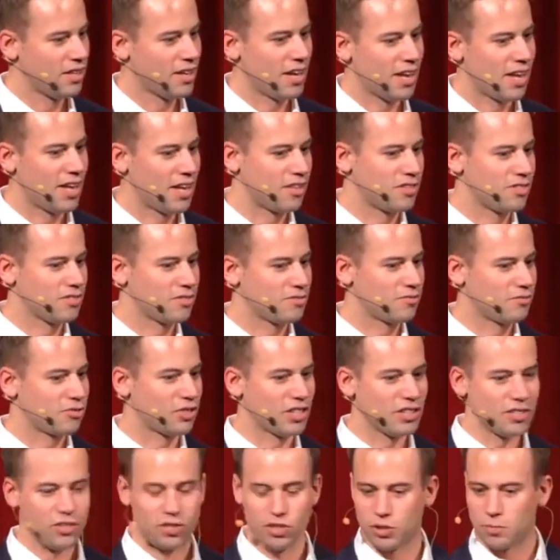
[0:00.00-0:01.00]
And
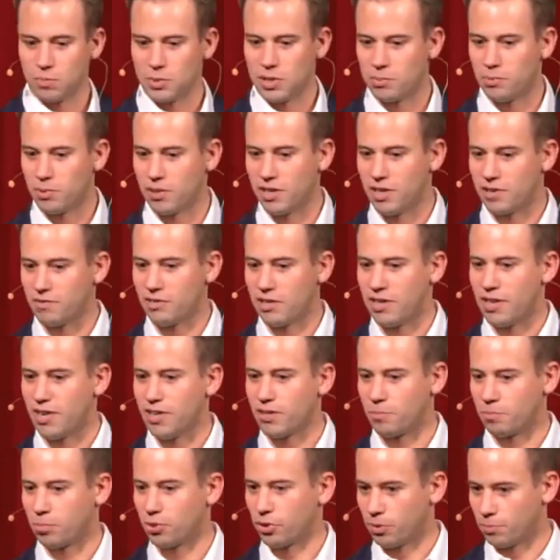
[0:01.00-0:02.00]
religious people have a
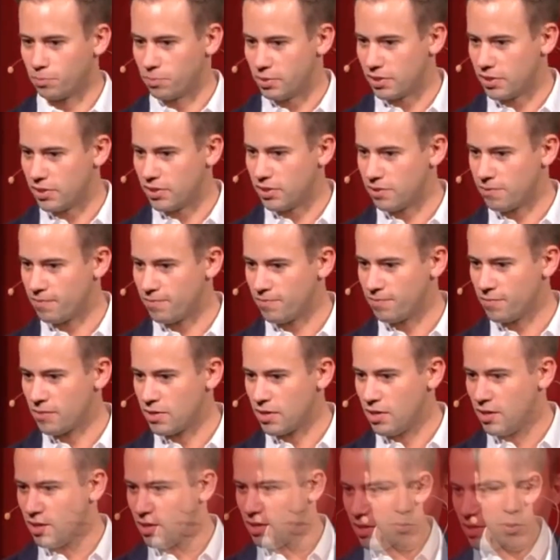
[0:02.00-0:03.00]
lot of purpose.
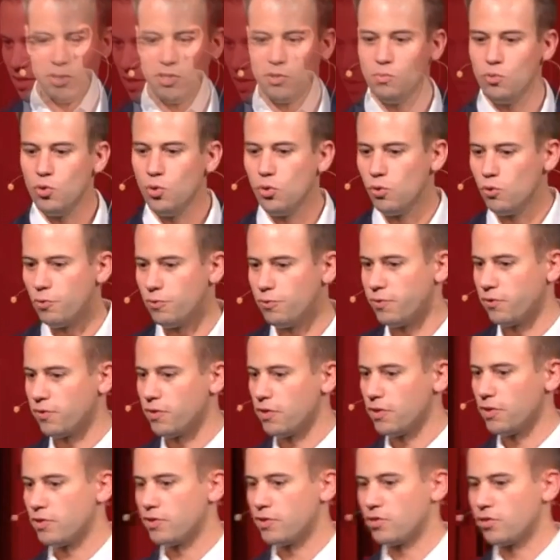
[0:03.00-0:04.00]
And when you move
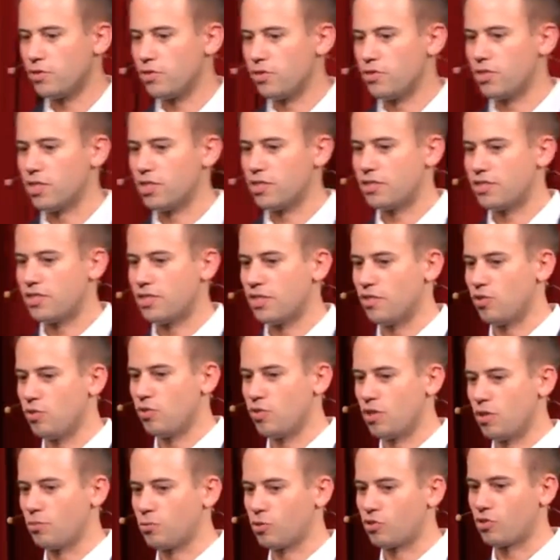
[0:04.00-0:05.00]
to the United States, you
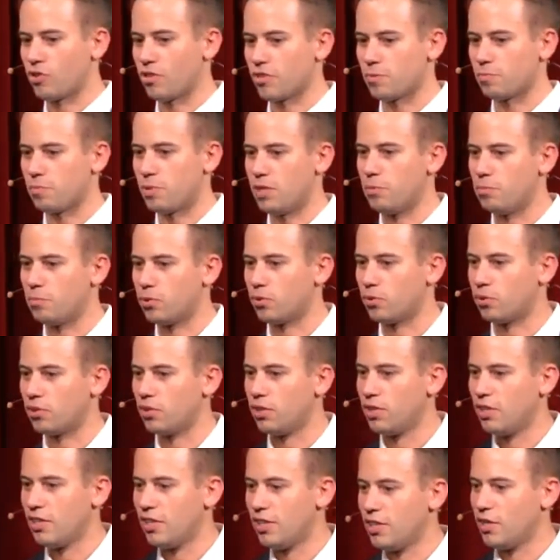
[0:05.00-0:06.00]
come across
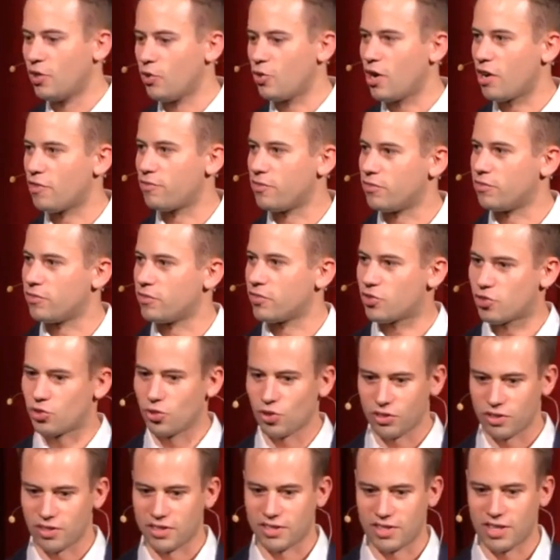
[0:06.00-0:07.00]
people who have a
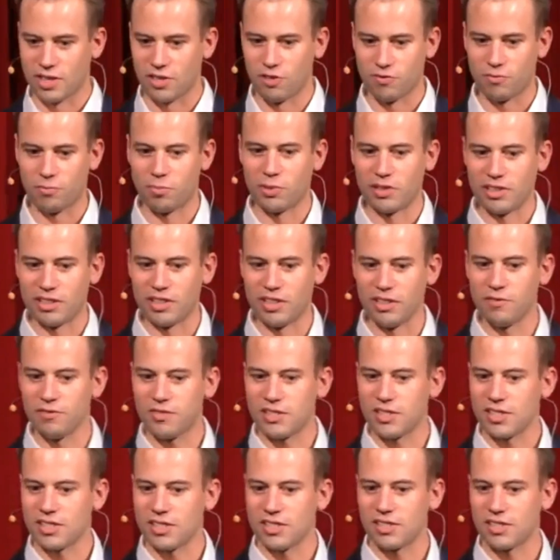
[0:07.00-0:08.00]
certain set of
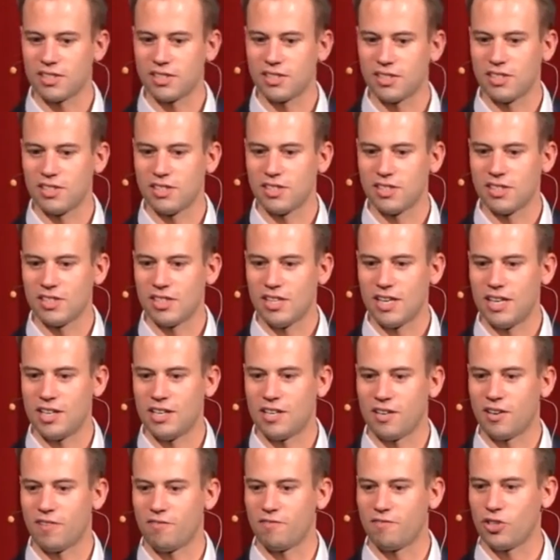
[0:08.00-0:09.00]
beliefs and
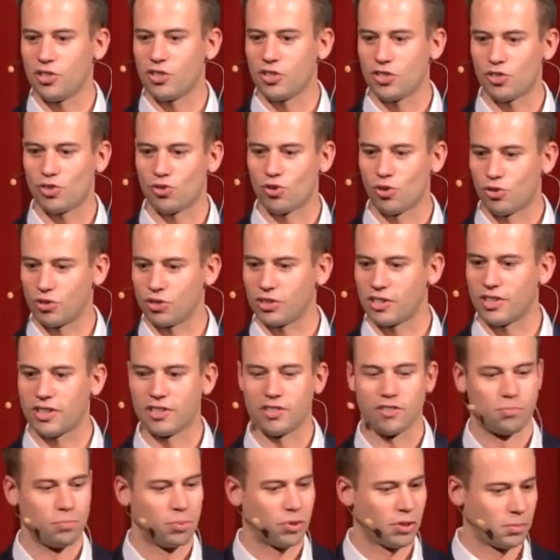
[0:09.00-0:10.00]
a very strong
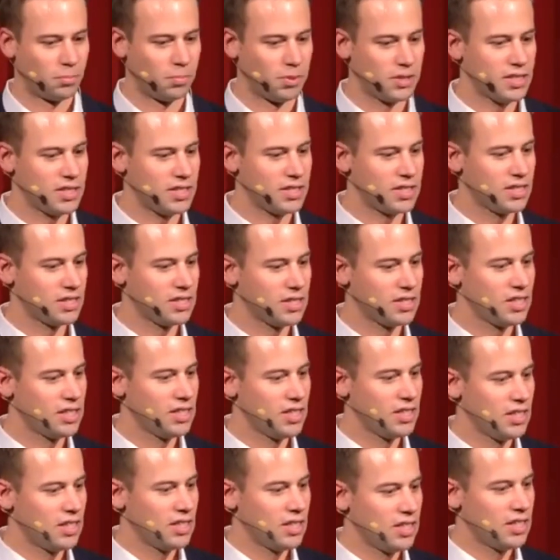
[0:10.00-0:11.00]
kind of purpose.
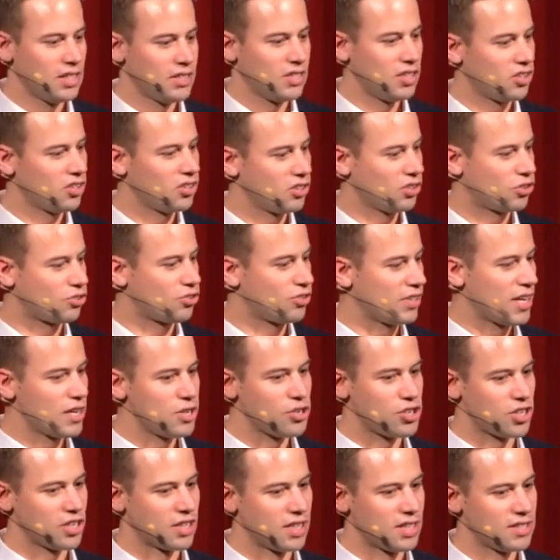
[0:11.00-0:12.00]
They are
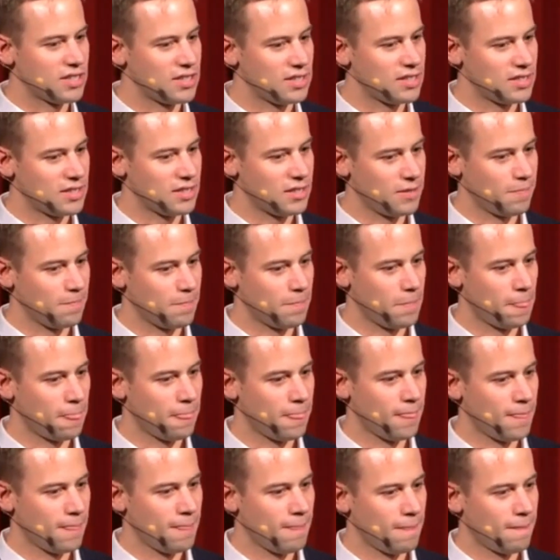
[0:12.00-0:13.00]
creationists.
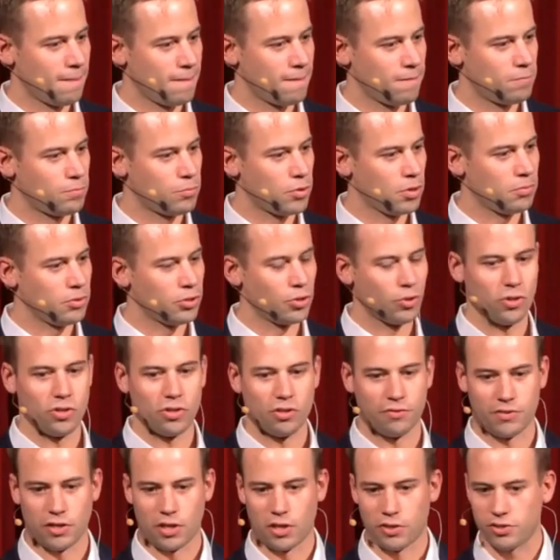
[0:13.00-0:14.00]
You've probably
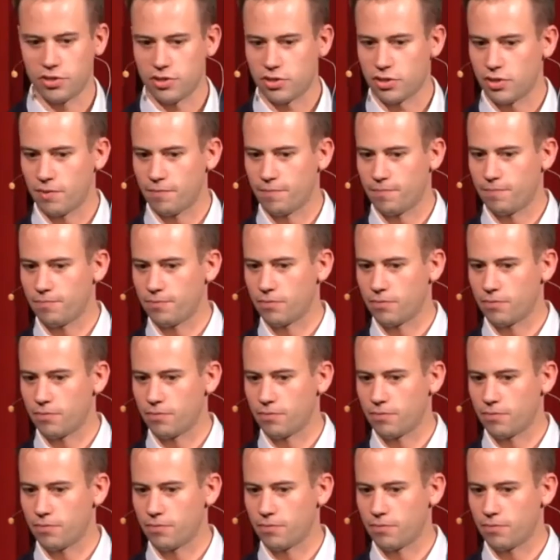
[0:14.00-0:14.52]
heard of those.